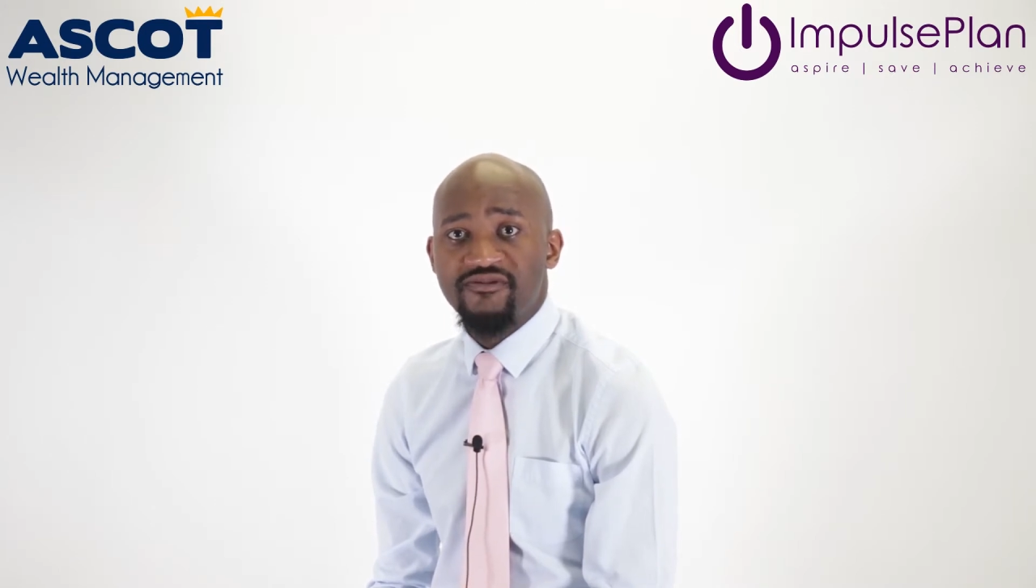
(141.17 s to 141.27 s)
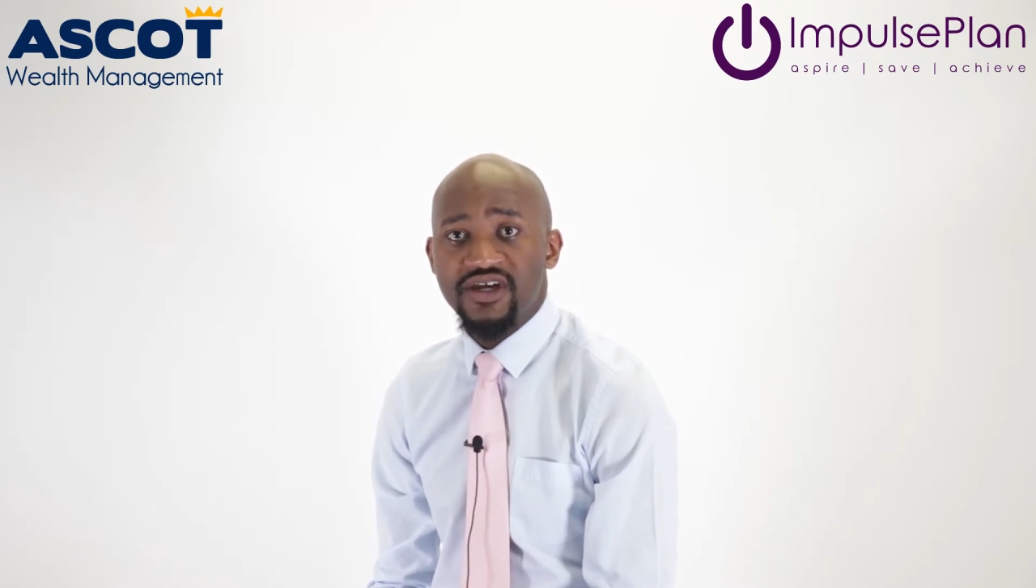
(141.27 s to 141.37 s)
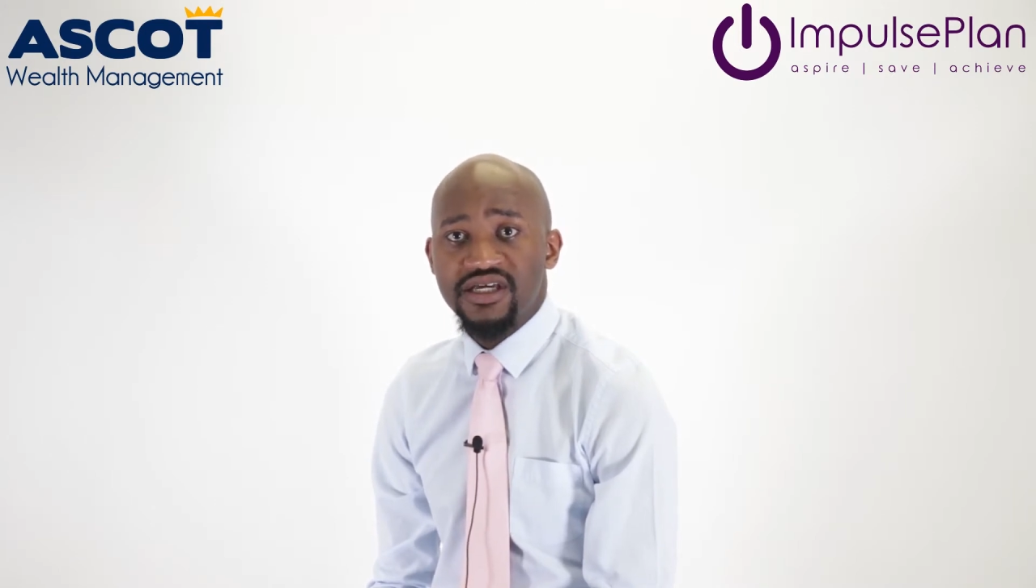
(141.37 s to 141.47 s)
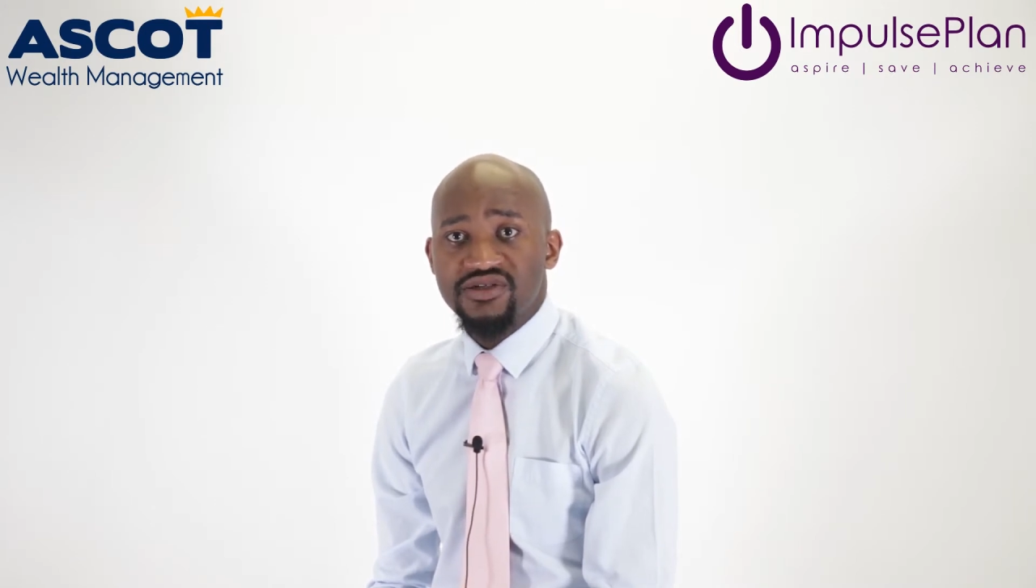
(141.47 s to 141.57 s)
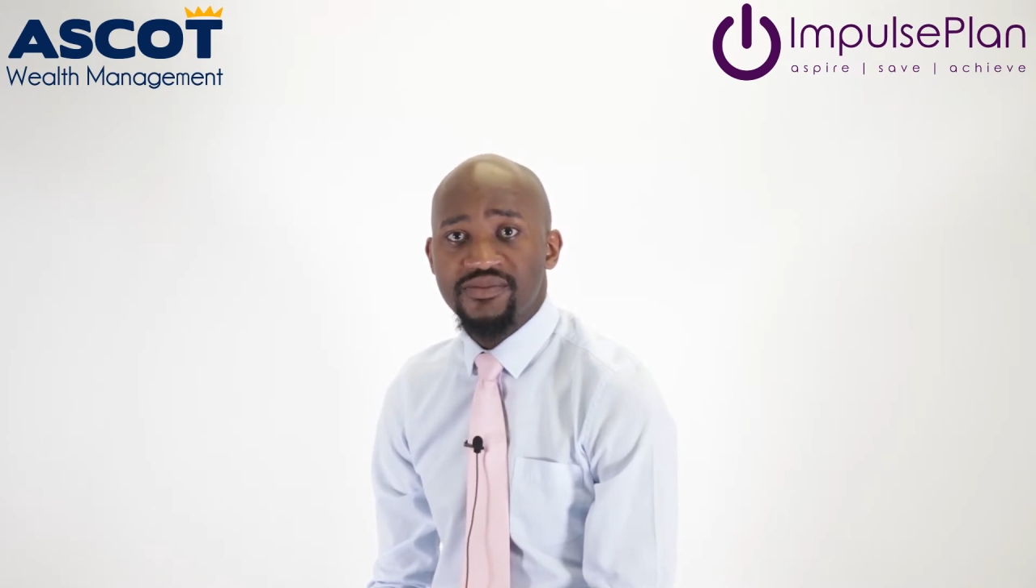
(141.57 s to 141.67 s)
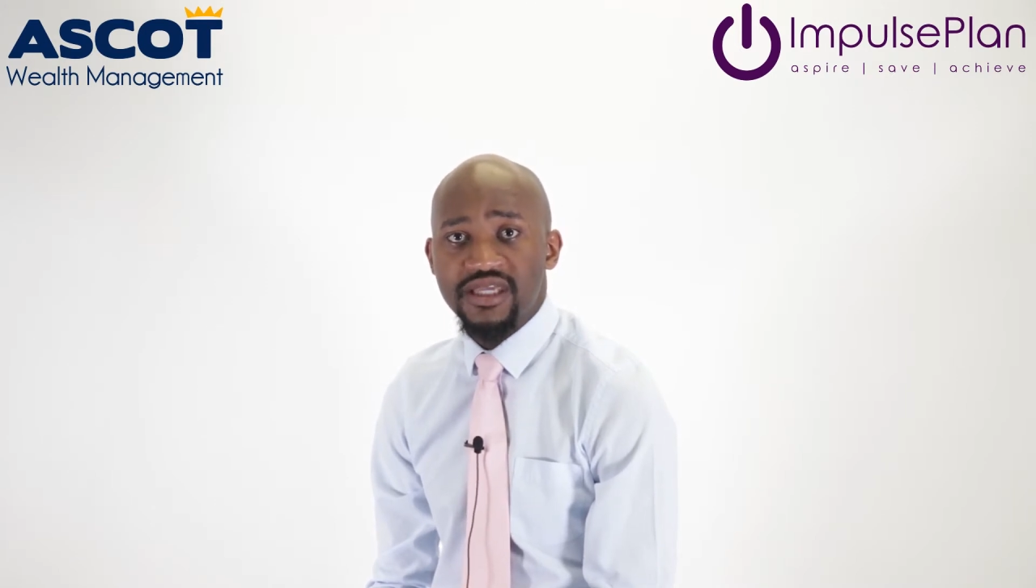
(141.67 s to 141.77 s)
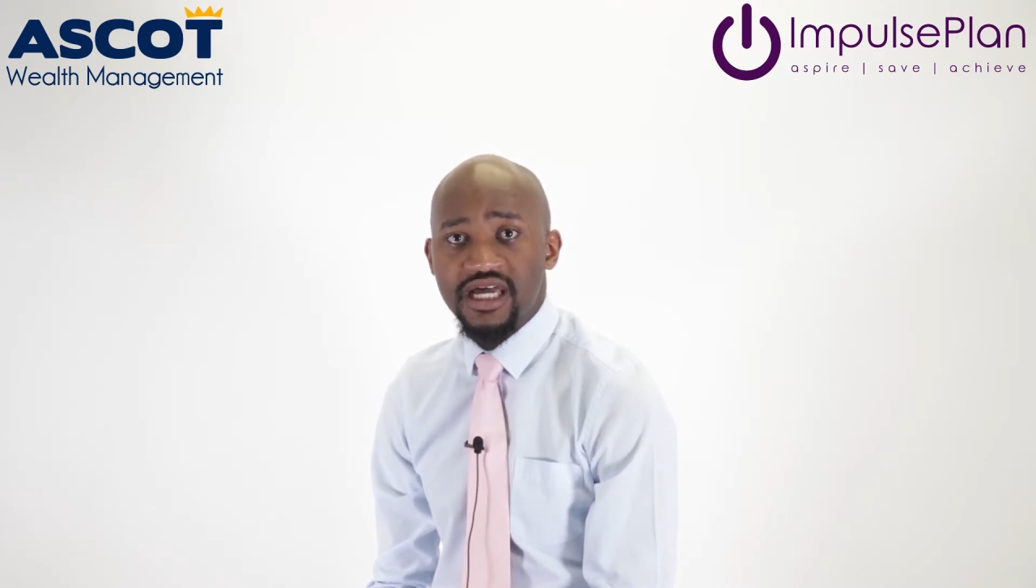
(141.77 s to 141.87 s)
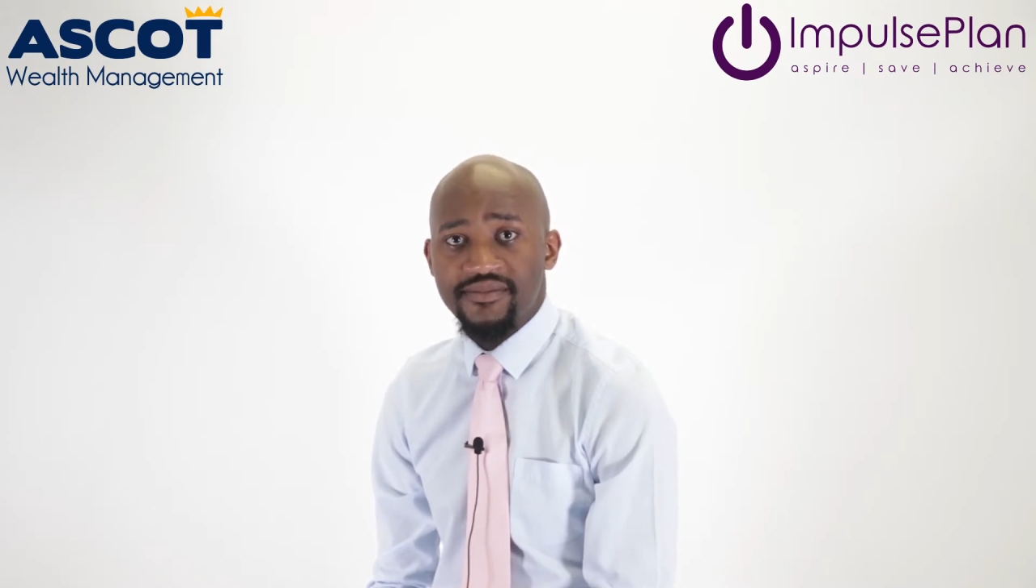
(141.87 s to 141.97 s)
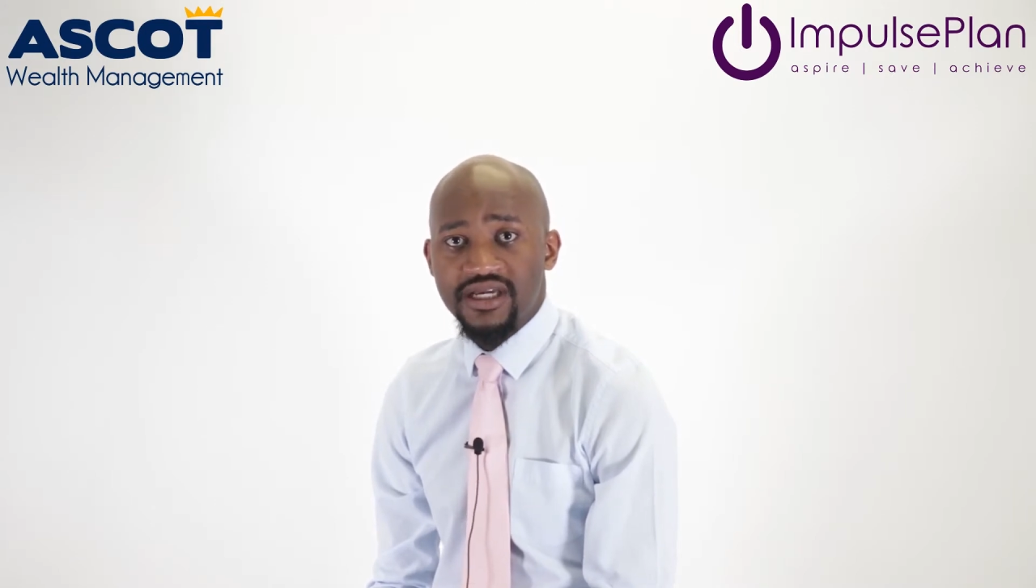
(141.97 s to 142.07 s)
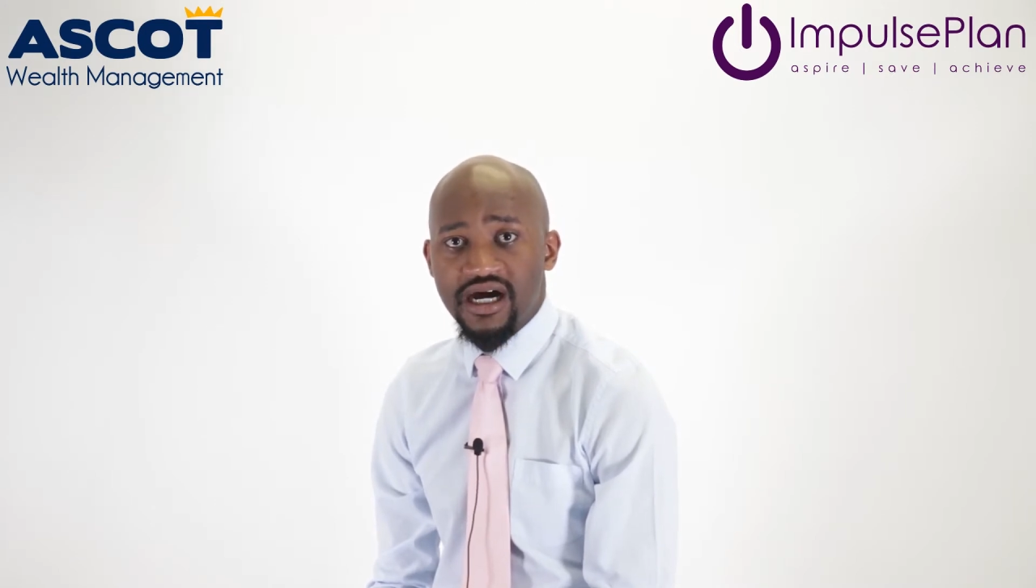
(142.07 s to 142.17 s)
figures will be
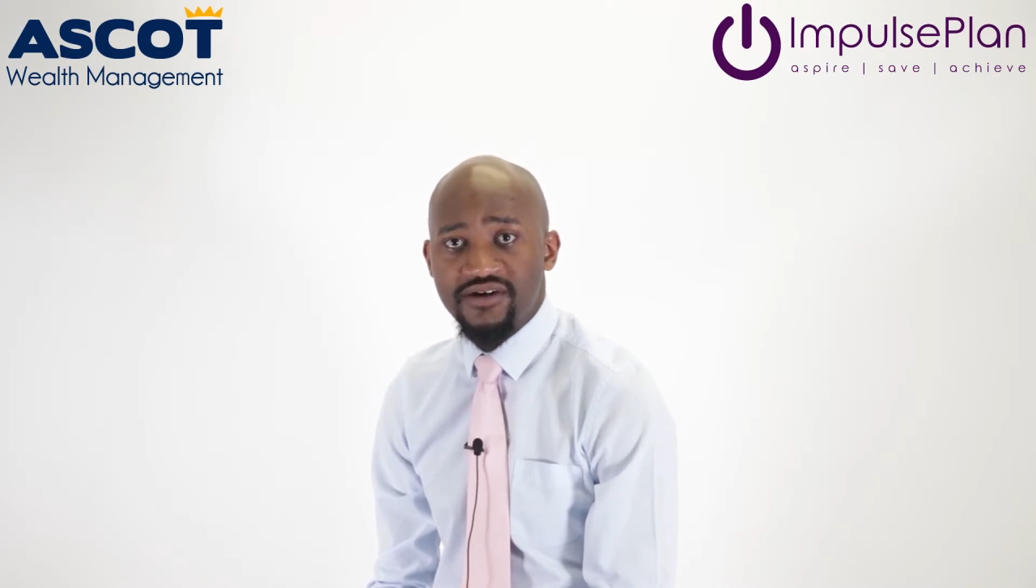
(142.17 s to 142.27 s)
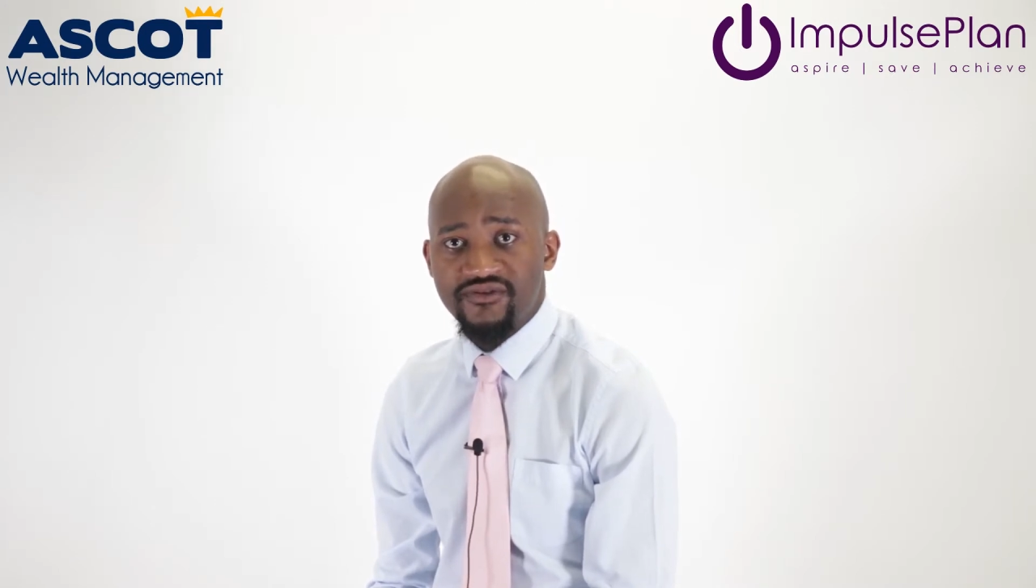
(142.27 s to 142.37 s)
coming out